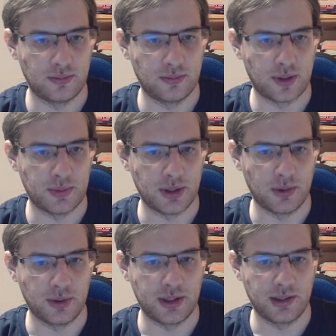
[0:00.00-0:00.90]
mean,
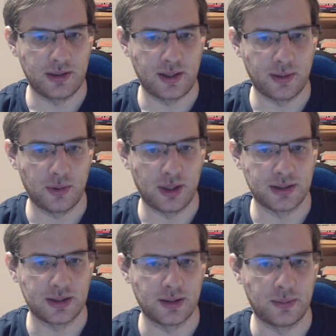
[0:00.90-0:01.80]
not that terrible
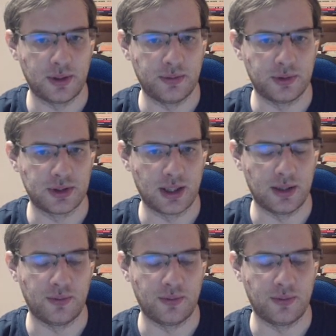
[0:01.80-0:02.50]
as in the previous line,